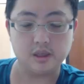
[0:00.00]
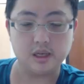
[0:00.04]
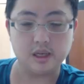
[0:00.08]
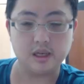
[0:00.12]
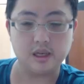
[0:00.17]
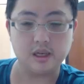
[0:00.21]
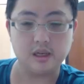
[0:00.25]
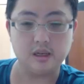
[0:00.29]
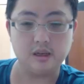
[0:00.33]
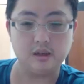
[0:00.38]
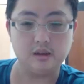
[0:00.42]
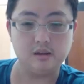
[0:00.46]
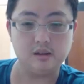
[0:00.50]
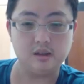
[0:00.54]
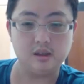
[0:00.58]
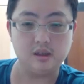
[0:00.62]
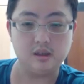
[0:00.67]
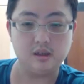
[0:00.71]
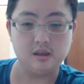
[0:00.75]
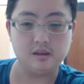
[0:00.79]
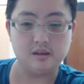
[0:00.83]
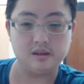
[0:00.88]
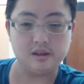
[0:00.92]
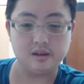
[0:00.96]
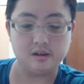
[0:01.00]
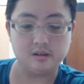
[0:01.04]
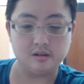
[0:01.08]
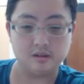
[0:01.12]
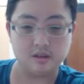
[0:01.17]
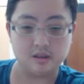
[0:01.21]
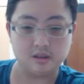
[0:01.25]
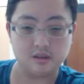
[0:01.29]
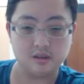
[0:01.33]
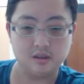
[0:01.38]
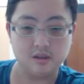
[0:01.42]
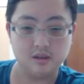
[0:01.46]

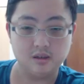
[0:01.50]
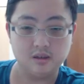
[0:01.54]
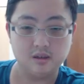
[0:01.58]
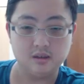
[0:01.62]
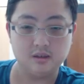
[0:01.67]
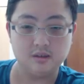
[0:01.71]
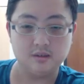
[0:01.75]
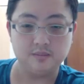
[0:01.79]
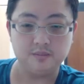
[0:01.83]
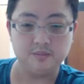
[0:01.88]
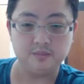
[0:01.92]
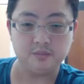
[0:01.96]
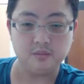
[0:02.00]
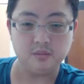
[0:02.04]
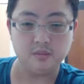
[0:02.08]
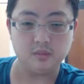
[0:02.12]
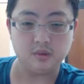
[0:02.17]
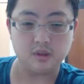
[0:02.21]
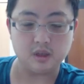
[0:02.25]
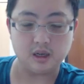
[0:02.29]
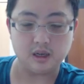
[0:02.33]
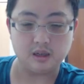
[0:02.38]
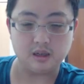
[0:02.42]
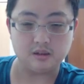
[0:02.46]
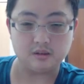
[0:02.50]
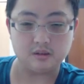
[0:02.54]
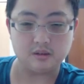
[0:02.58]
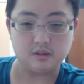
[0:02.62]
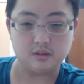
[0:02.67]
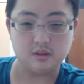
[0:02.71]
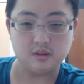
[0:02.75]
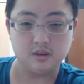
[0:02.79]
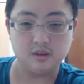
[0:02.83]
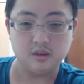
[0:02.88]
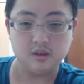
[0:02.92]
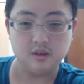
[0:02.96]

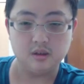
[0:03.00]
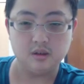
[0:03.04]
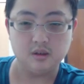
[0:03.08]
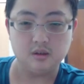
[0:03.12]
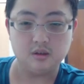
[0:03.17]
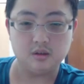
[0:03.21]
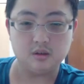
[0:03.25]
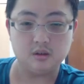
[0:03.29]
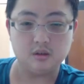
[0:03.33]
$90,000.